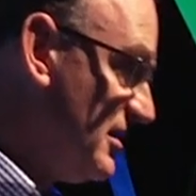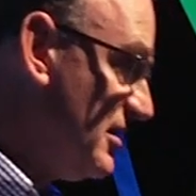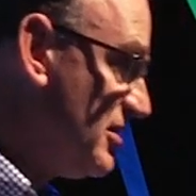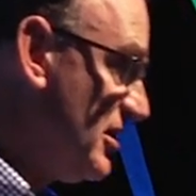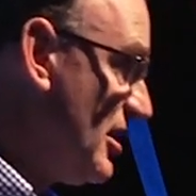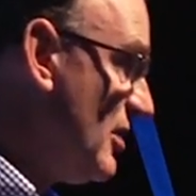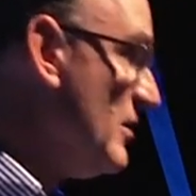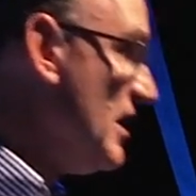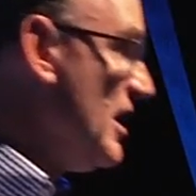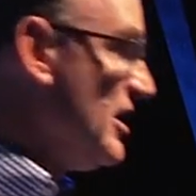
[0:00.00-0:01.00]
in the
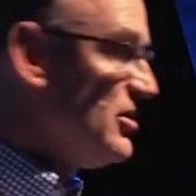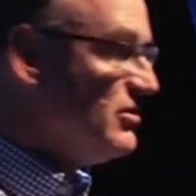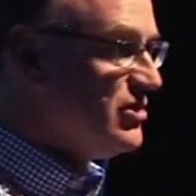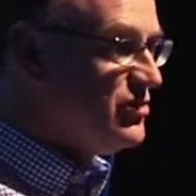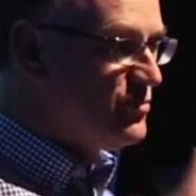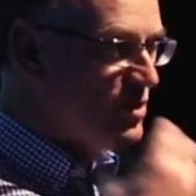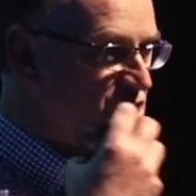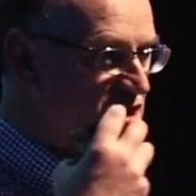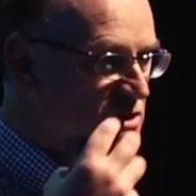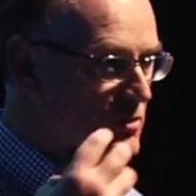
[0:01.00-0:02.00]
genome. You knew
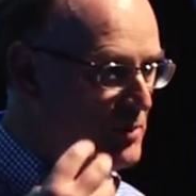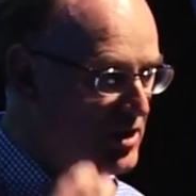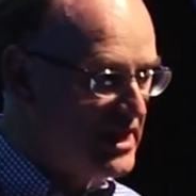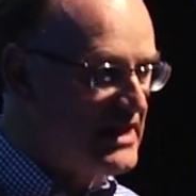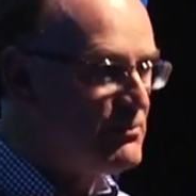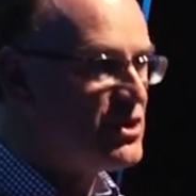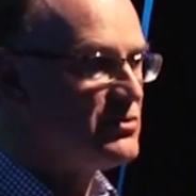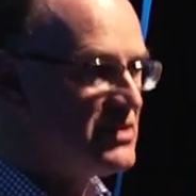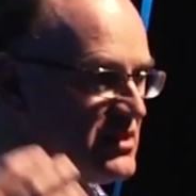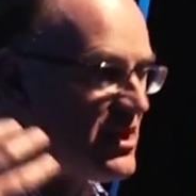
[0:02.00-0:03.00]
what gene you were putting in, but
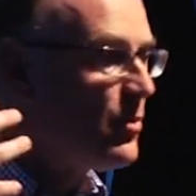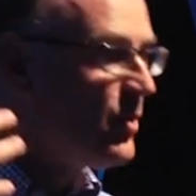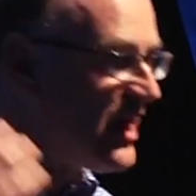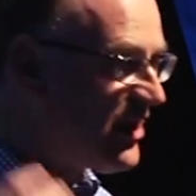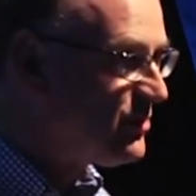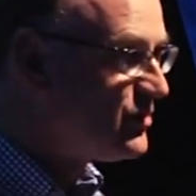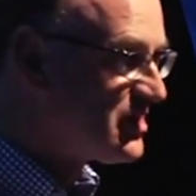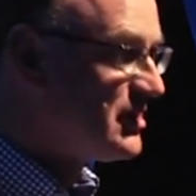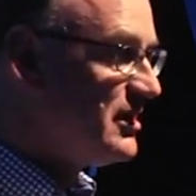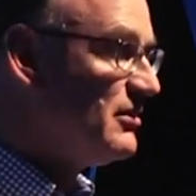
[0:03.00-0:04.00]
you didn't know where it
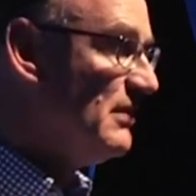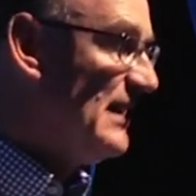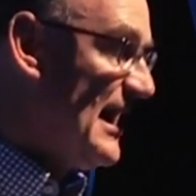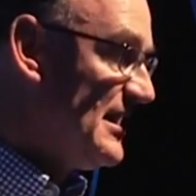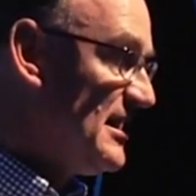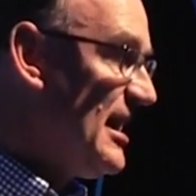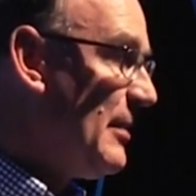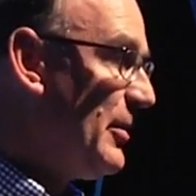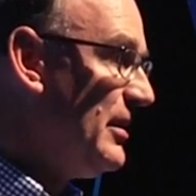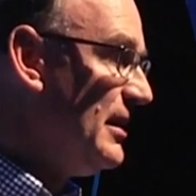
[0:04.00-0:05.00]
was going to land
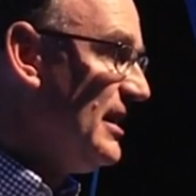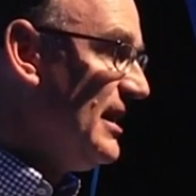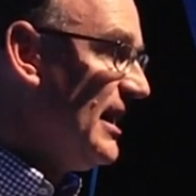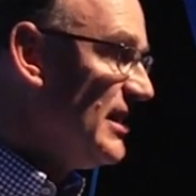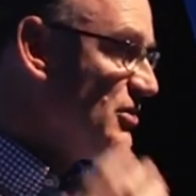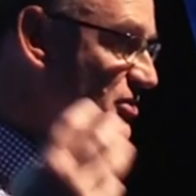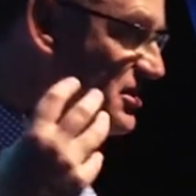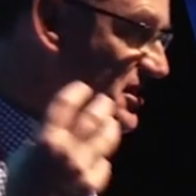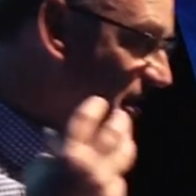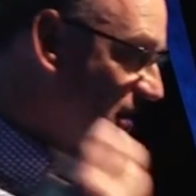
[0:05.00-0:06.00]
up. And you
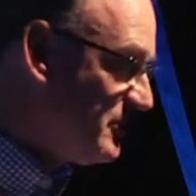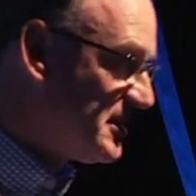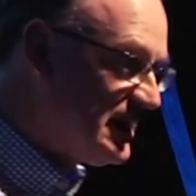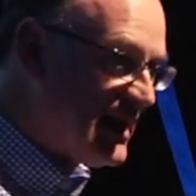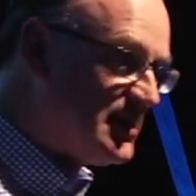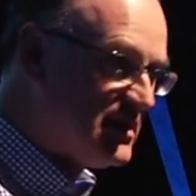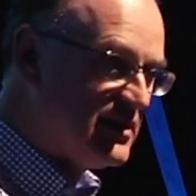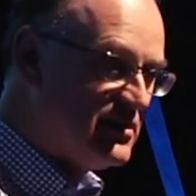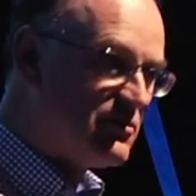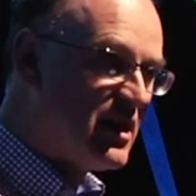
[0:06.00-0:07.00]
just hoped it
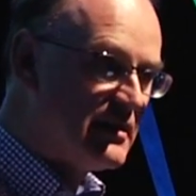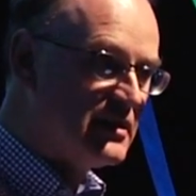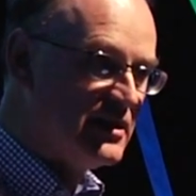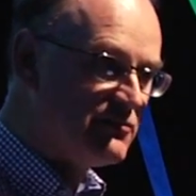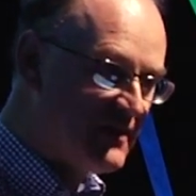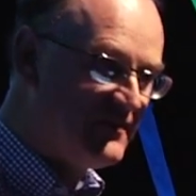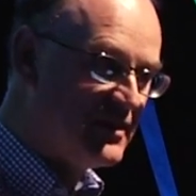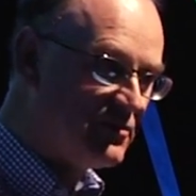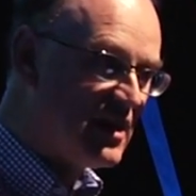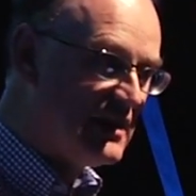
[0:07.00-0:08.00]
landed in
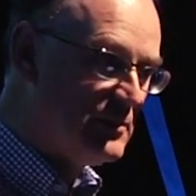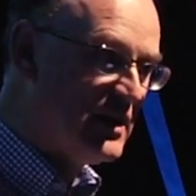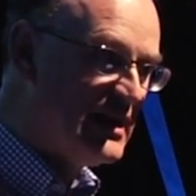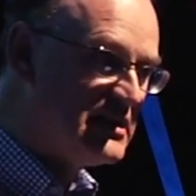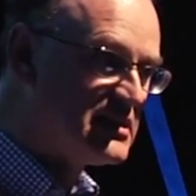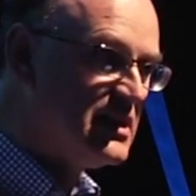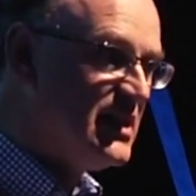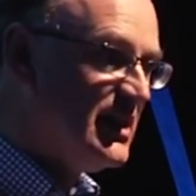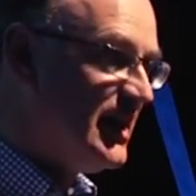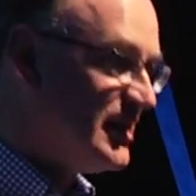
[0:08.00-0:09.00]
roughly the right place.
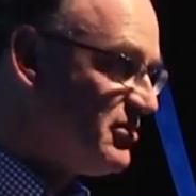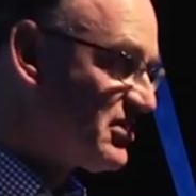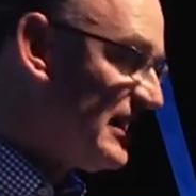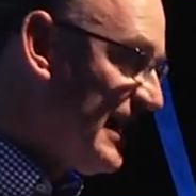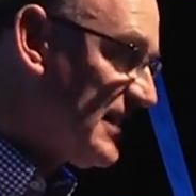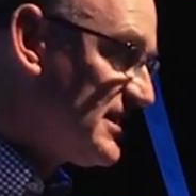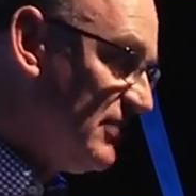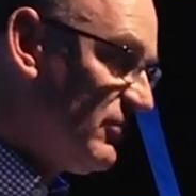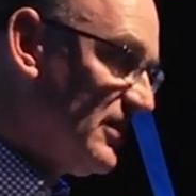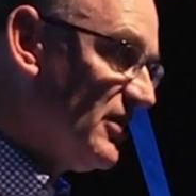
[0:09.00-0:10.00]
And you
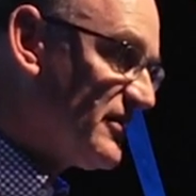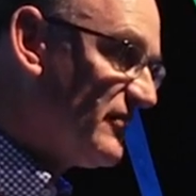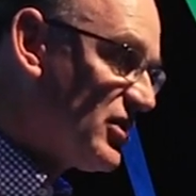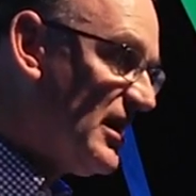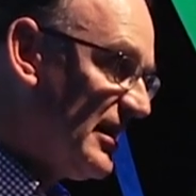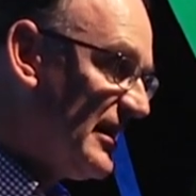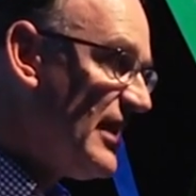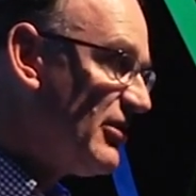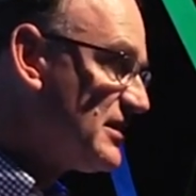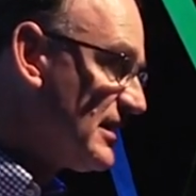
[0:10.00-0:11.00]
selected with lots of trial and
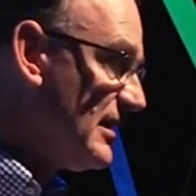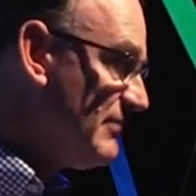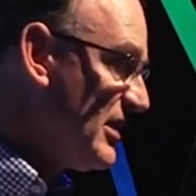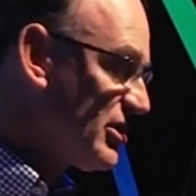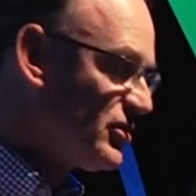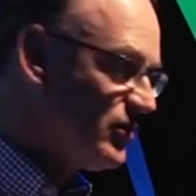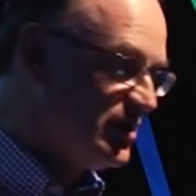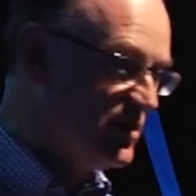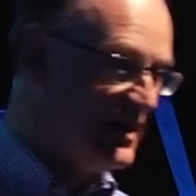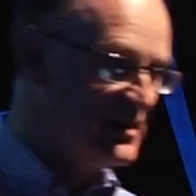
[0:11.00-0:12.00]
error to make sure
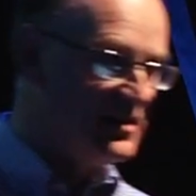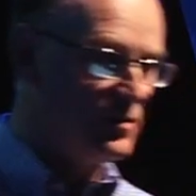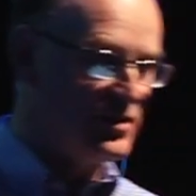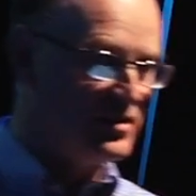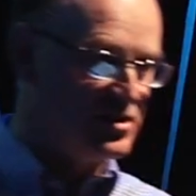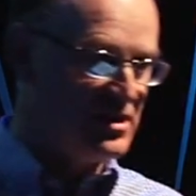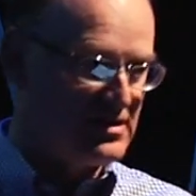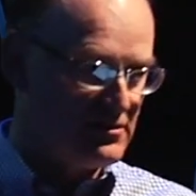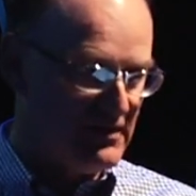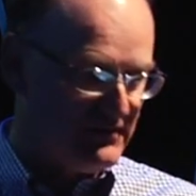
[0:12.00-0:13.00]
that you ended up with the
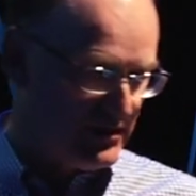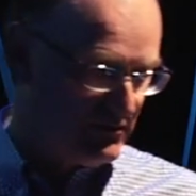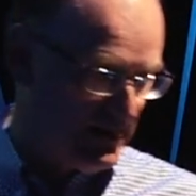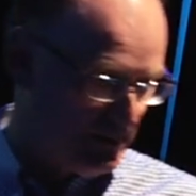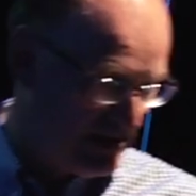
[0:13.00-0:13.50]
genes in roughly the right